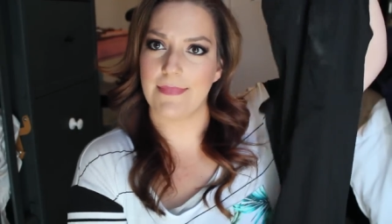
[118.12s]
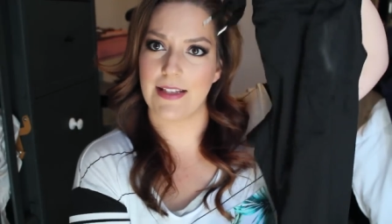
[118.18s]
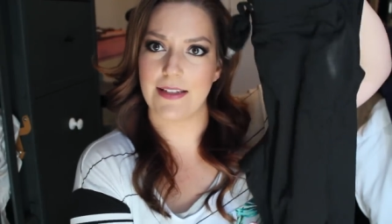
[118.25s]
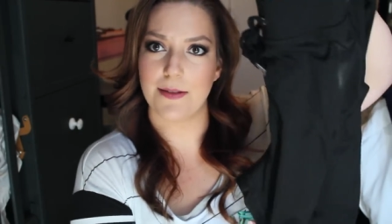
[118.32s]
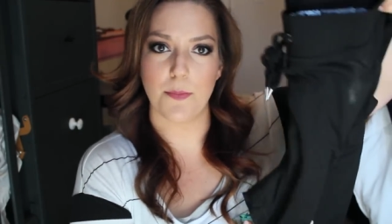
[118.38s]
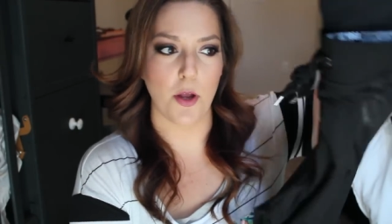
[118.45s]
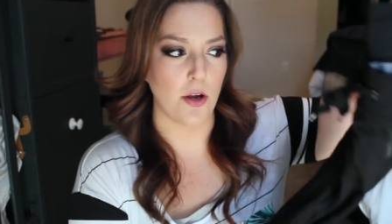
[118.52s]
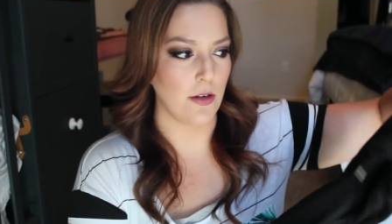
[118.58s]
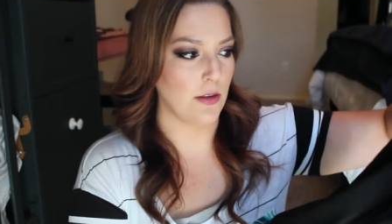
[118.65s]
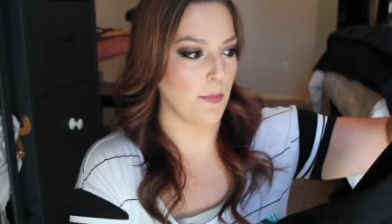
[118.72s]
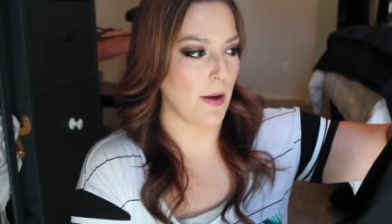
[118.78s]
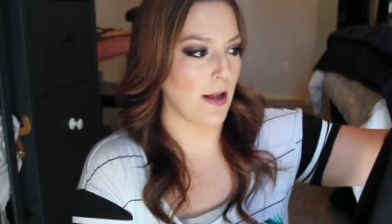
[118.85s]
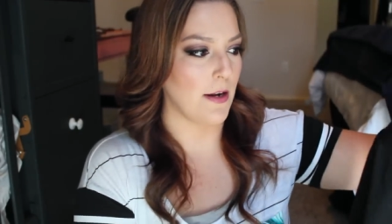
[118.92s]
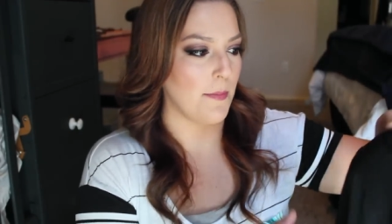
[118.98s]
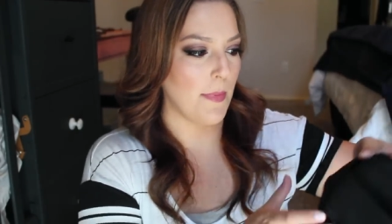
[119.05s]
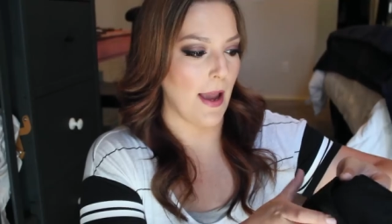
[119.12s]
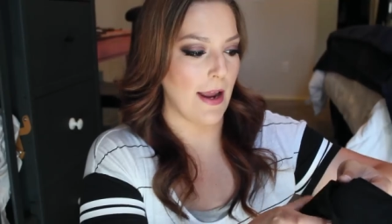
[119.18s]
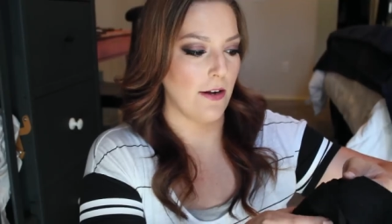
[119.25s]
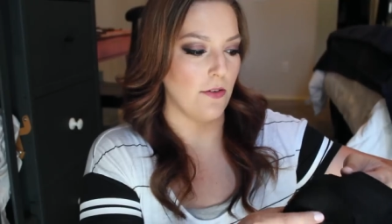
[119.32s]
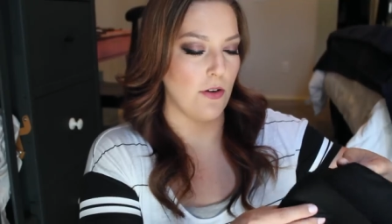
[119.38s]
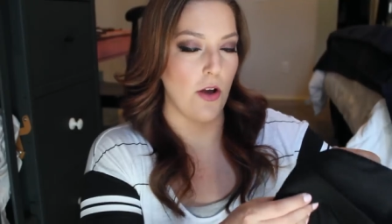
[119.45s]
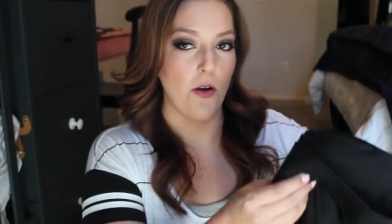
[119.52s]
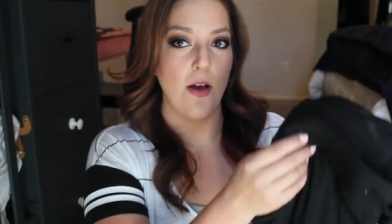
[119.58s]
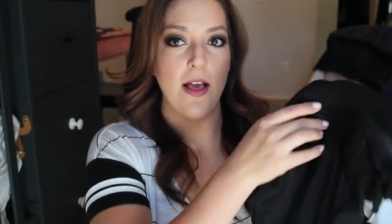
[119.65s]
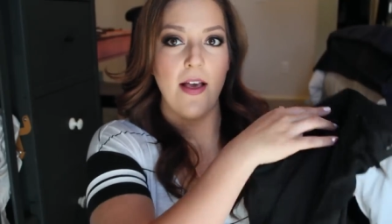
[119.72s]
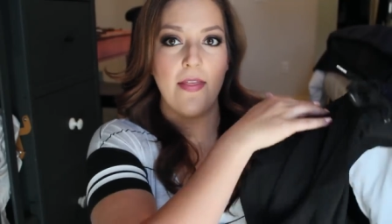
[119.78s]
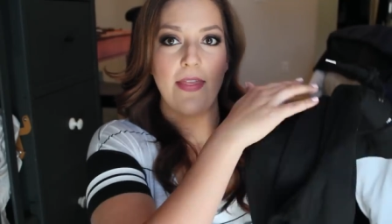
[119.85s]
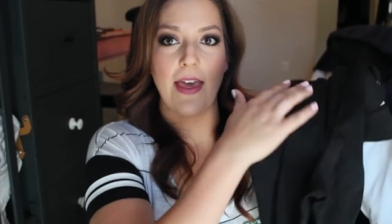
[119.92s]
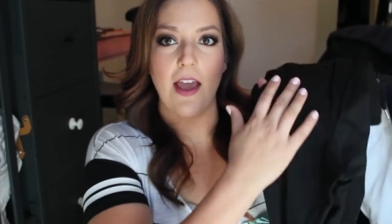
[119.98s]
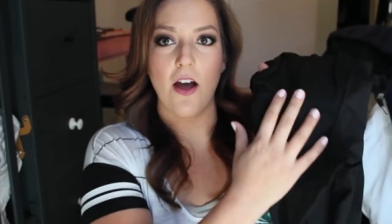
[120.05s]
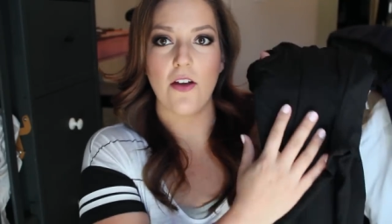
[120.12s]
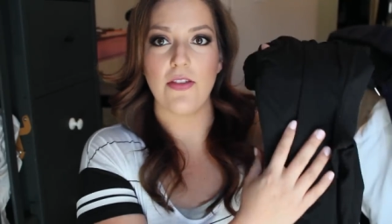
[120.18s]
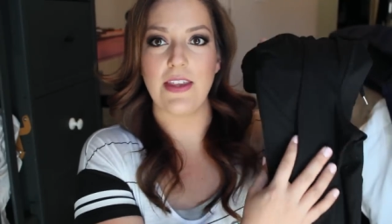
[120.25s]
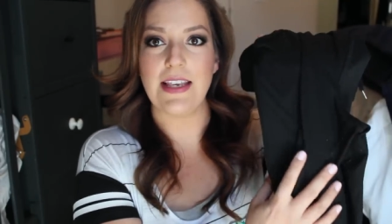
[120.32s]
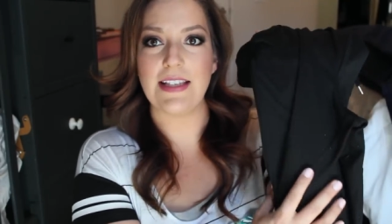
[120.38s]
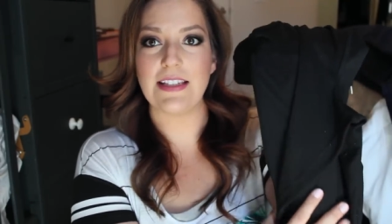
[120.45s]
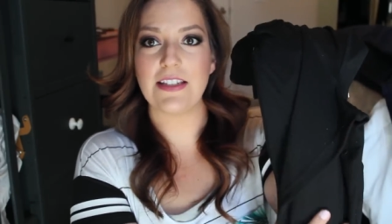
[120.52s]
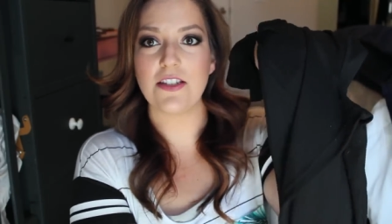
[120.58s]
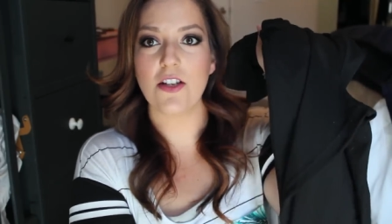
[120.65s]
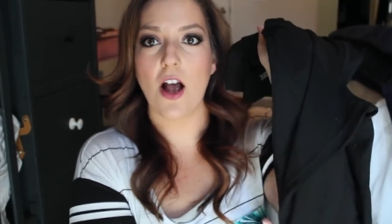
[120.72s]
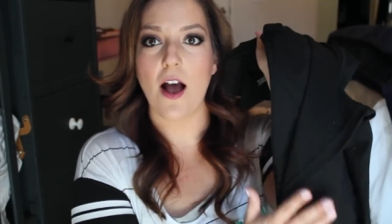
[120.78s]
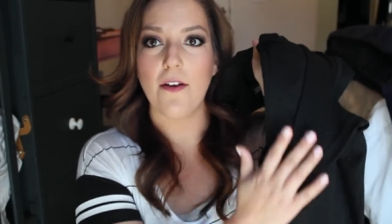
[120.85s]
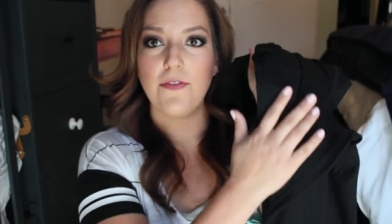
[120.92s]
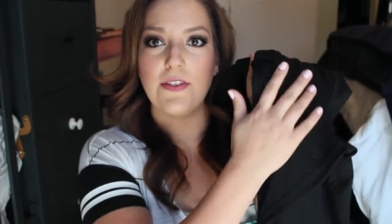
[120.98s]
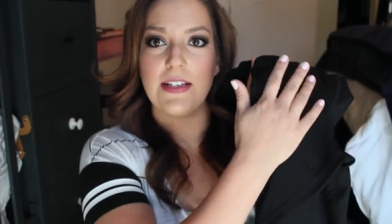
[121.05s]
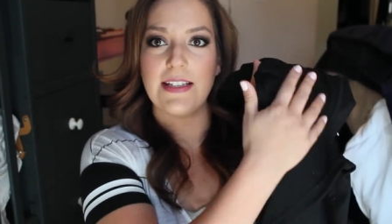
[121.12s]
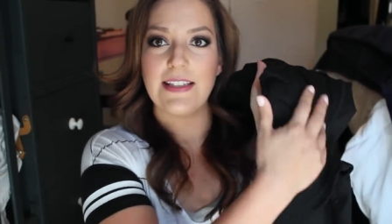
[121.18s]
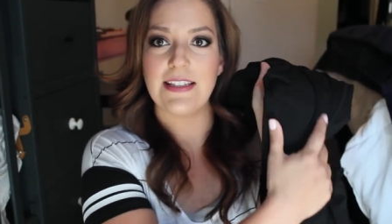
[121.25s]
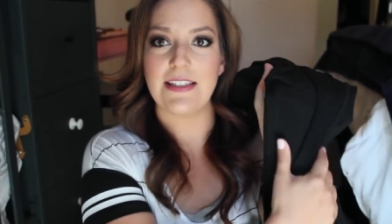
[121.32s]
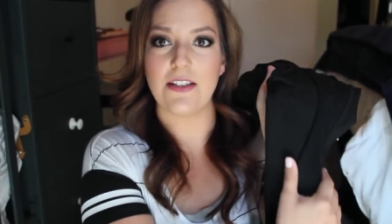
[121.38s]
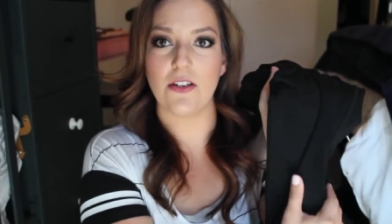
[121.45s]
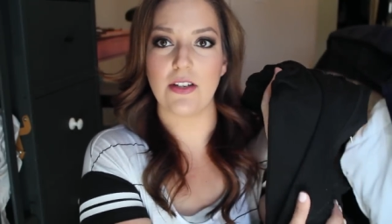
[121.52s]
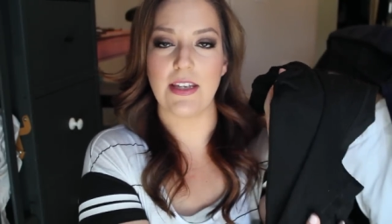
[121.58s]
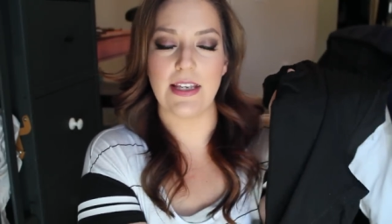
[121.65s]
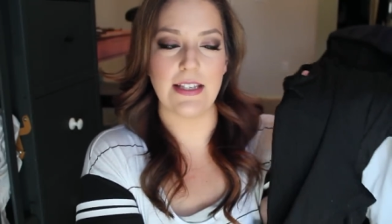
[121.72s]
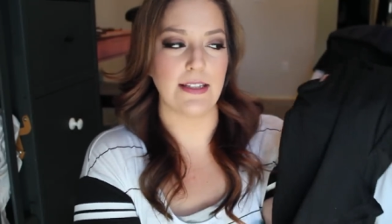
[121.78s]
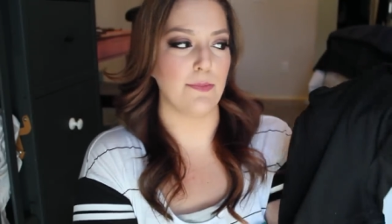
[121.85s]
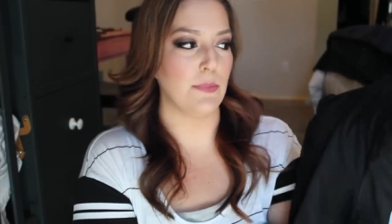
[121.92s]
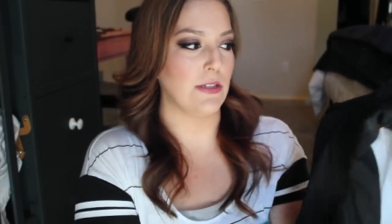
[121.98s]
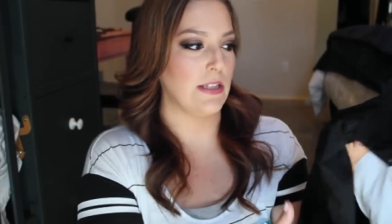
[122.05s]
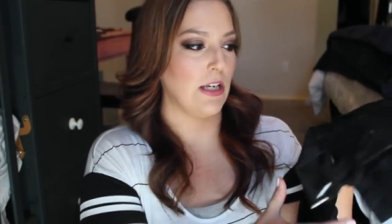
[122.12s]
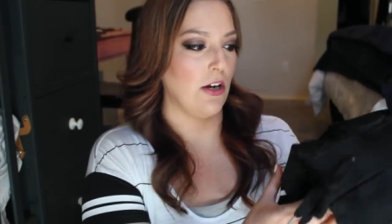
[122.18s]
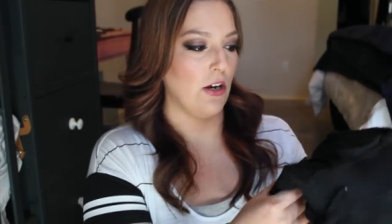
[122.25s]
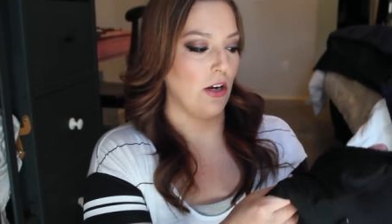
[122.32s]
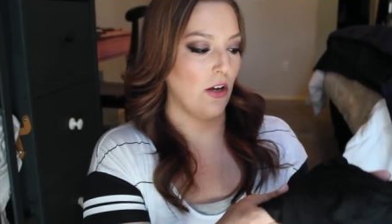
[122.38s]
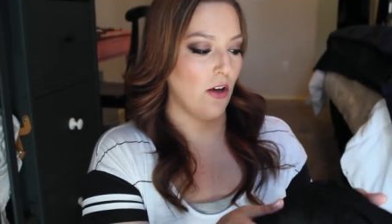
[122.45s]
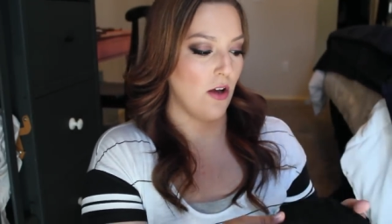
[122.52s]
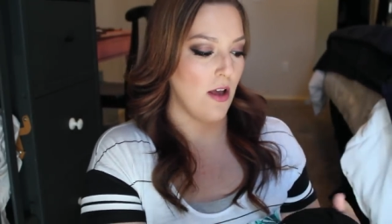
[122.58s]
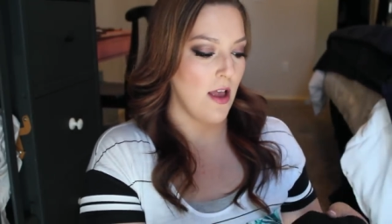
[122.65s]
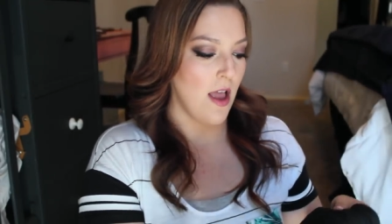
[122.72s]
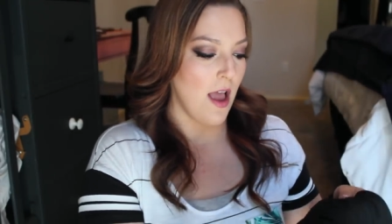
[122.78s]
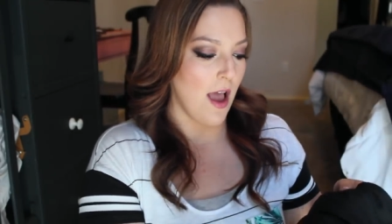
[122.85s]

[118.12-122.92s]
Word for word: It's smaller at the bottom. I don't know. They are the softest, silkiest material.